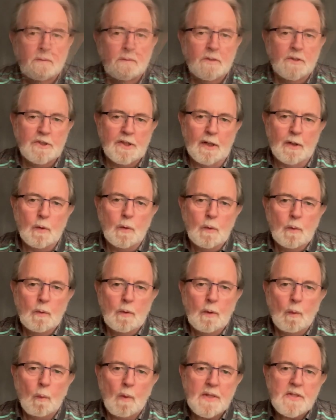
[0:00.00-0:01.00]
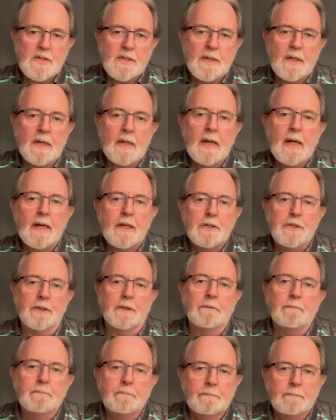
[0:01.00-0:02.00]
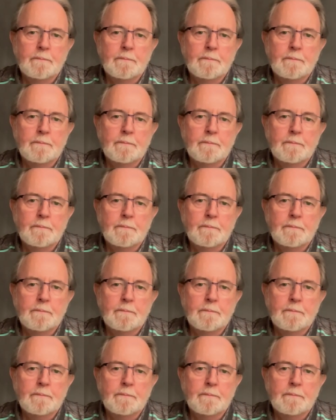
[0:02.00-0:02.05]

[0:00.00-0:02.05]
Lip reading: So, what's the connection?